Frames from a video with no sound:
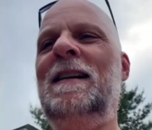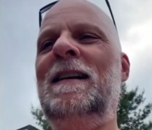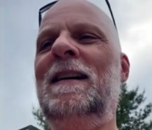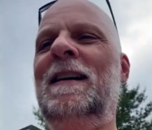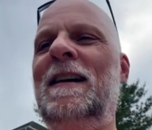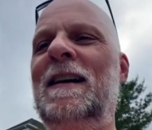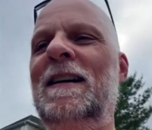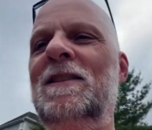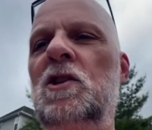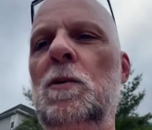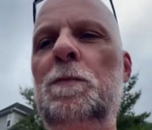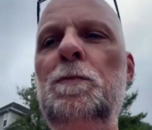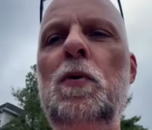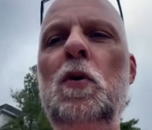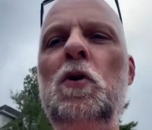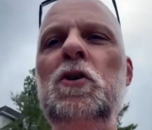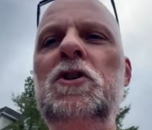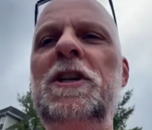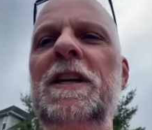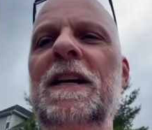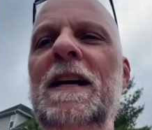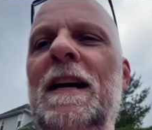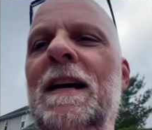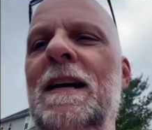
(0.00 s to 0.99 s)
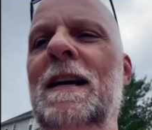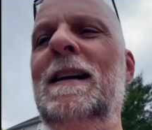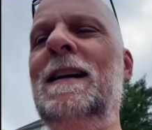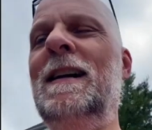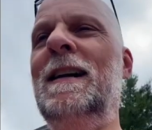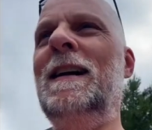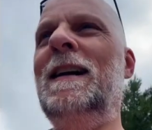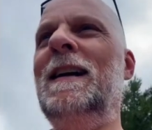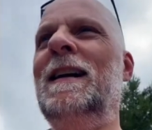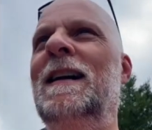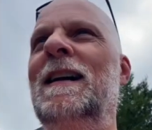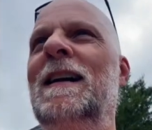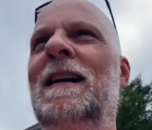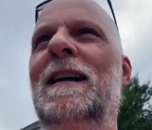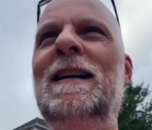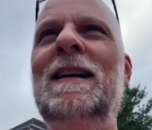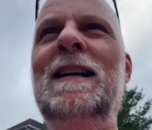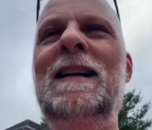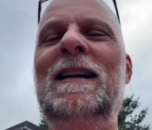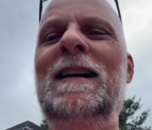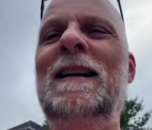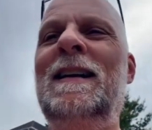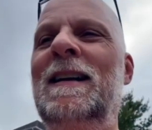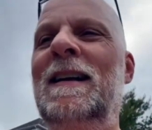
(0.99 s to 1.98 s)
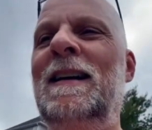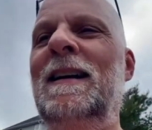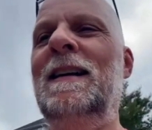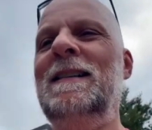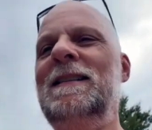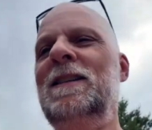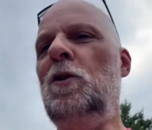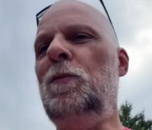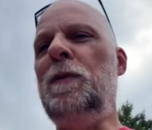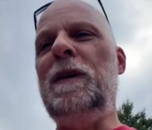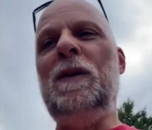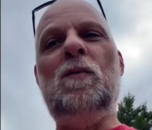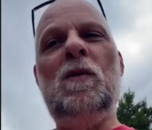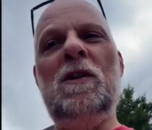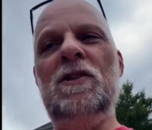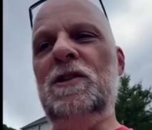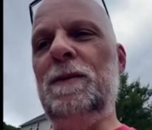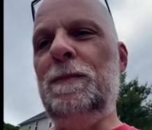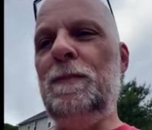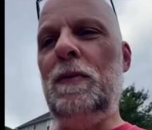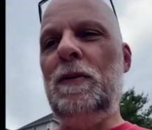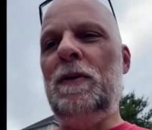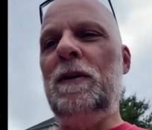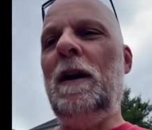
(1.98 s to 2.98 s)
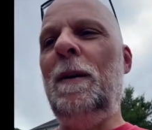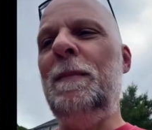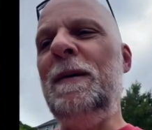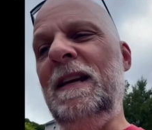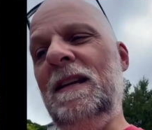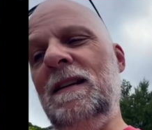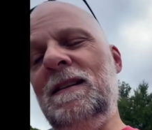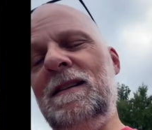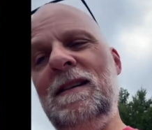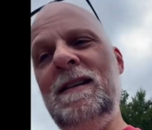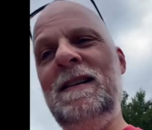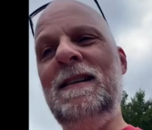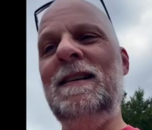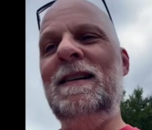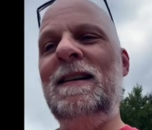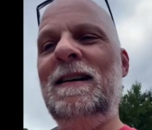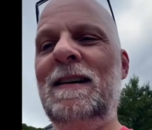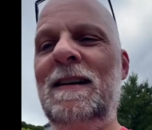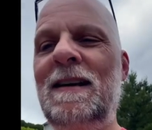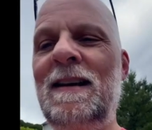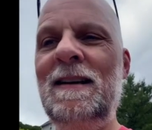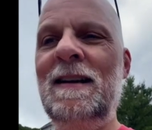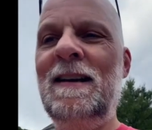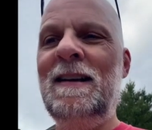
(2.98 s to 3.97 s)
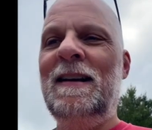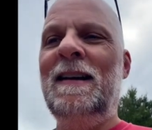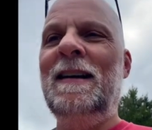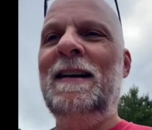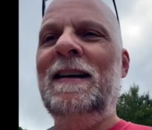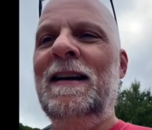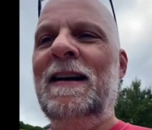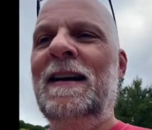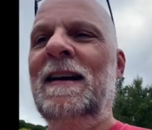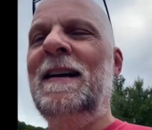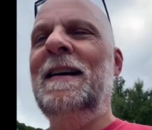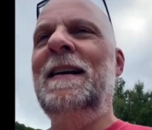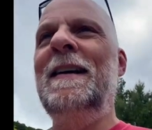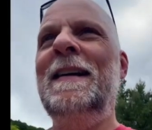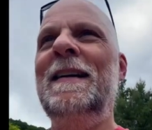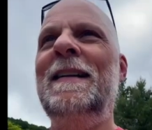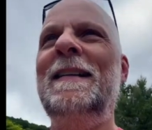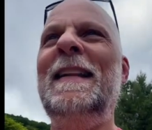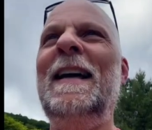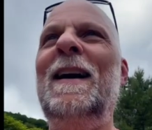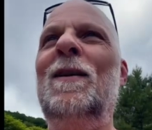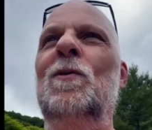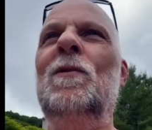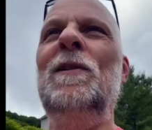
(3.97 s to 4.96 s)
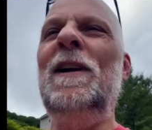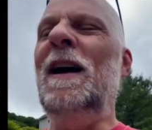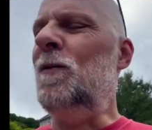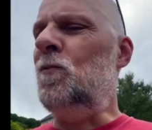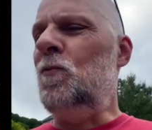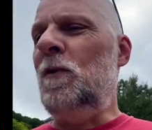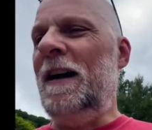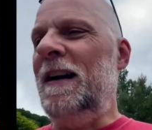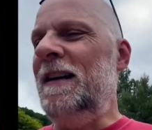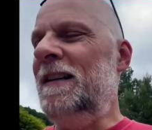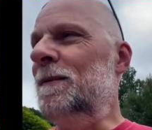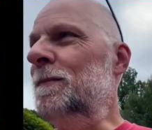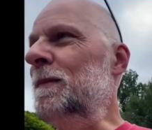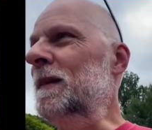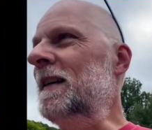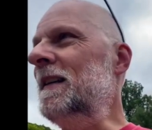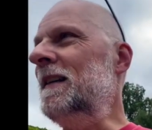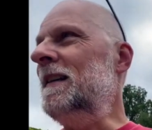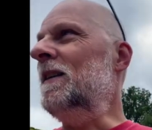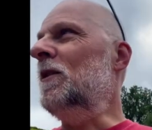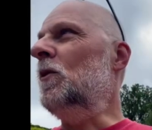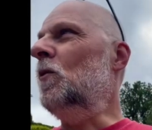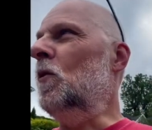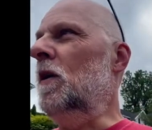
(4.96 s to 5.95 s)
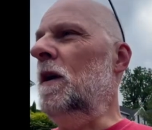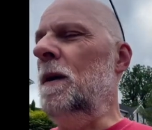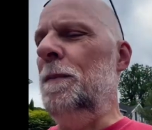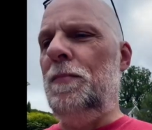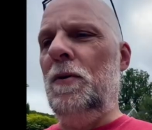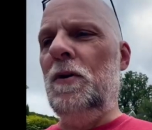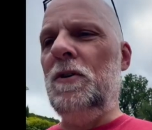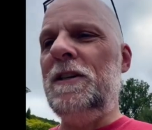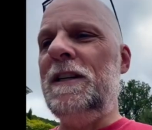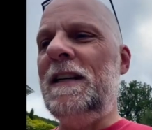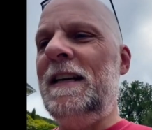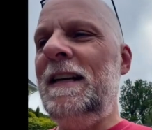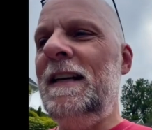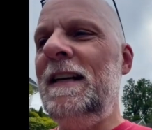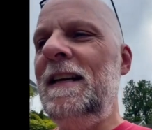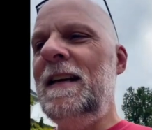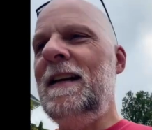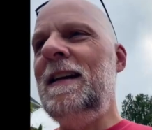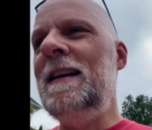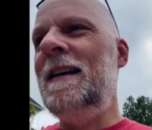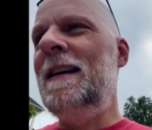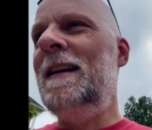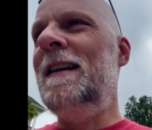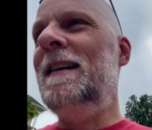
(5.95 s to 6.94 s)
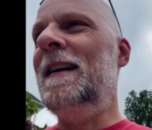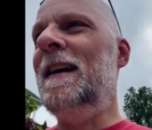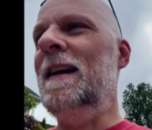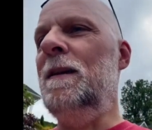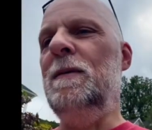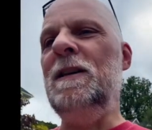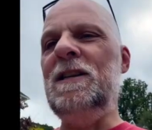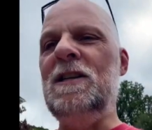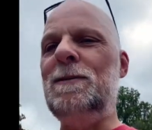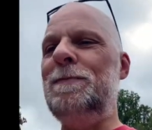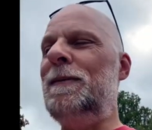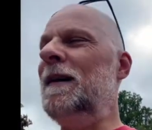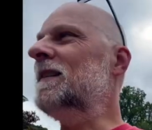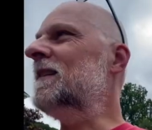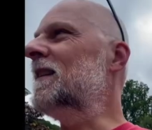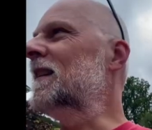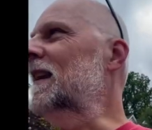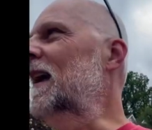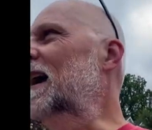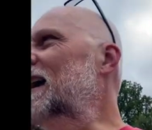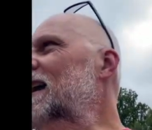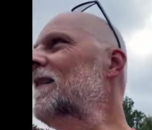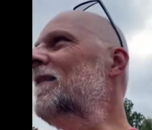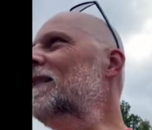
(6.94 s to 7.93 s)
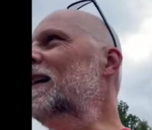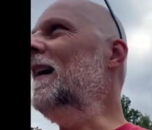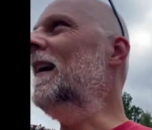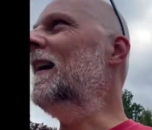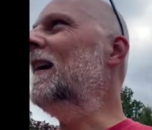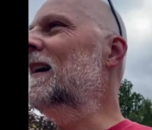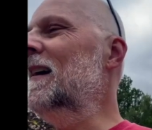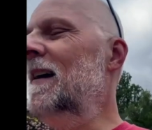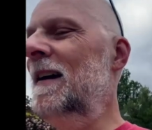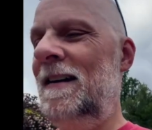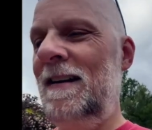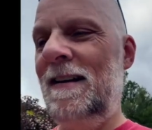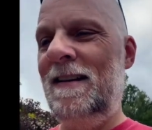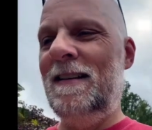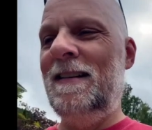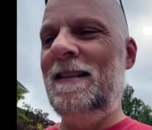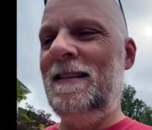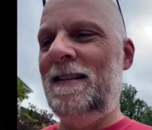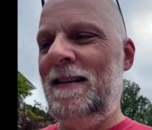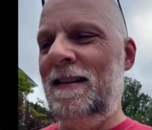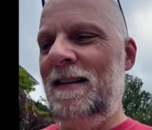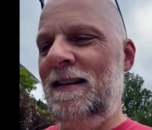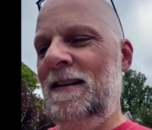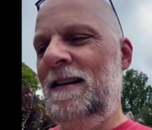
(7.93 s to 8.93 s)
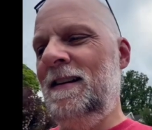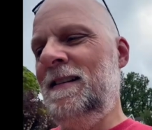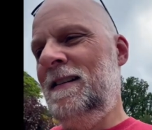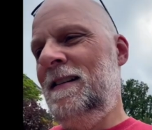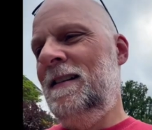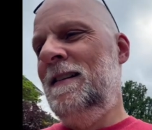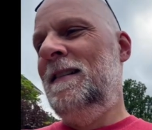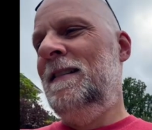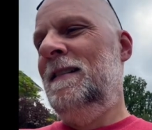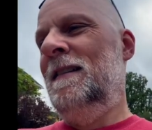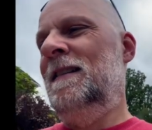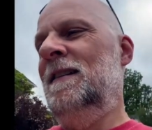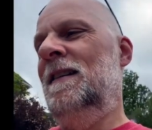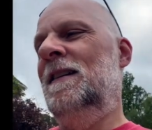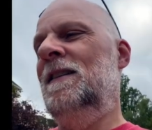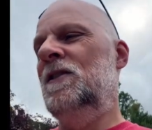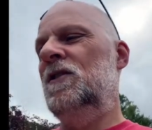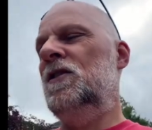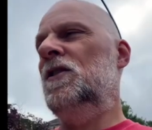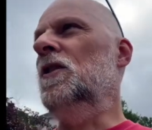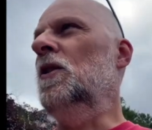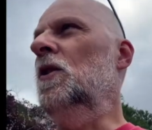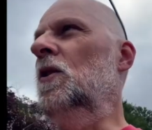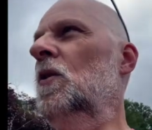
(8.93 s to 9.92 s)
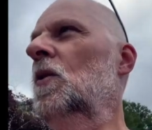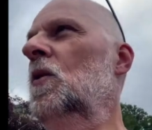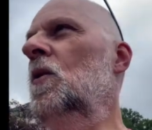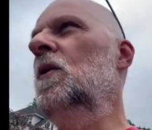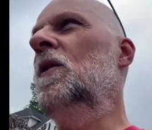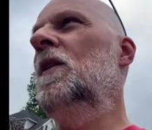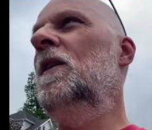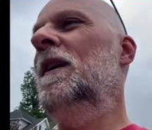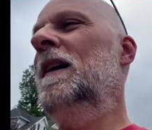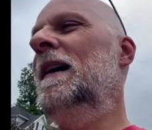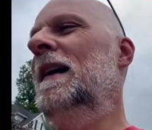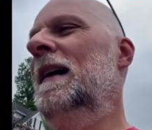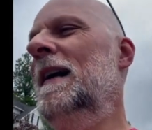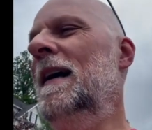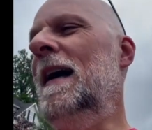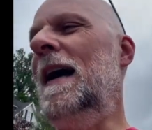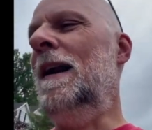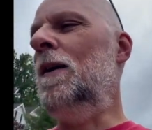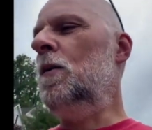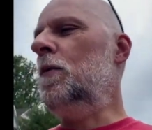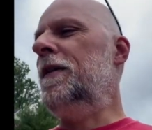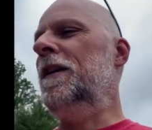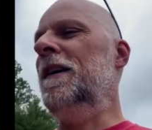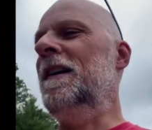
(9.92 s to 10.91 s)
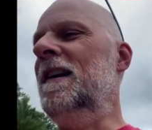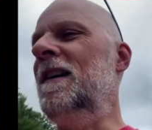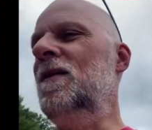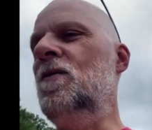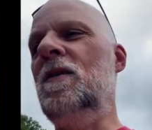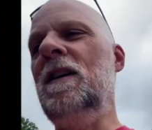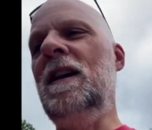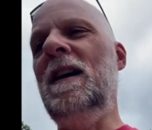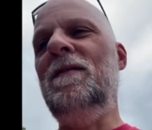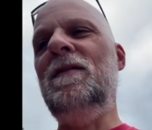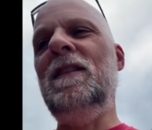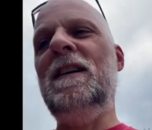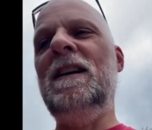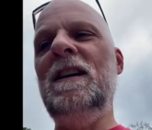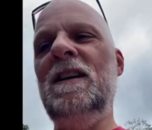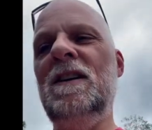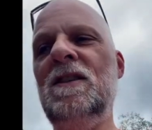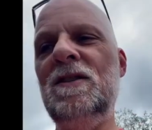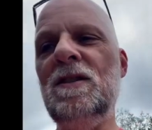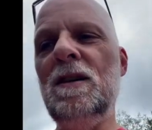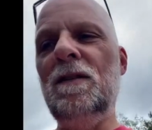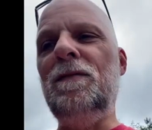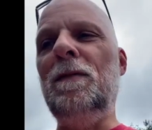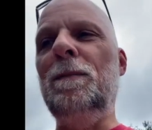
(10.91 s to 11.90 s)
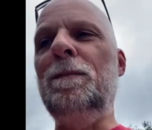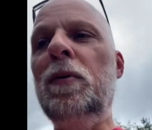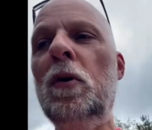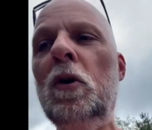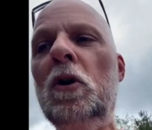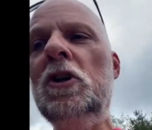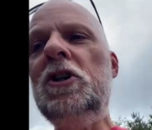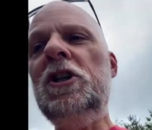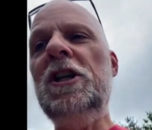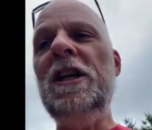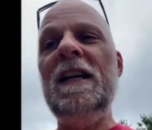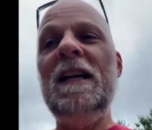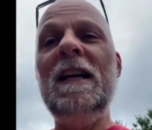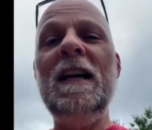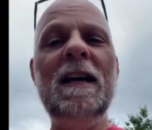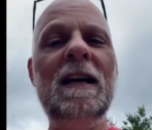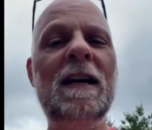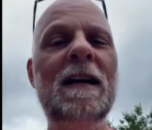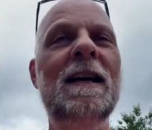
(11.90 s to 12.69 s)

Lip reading: that's a pushy. Nobody wants I mean, not randomly, you don't want a pushy. You got to be expecting that, right? So I don't think you could ever get yourself a pushy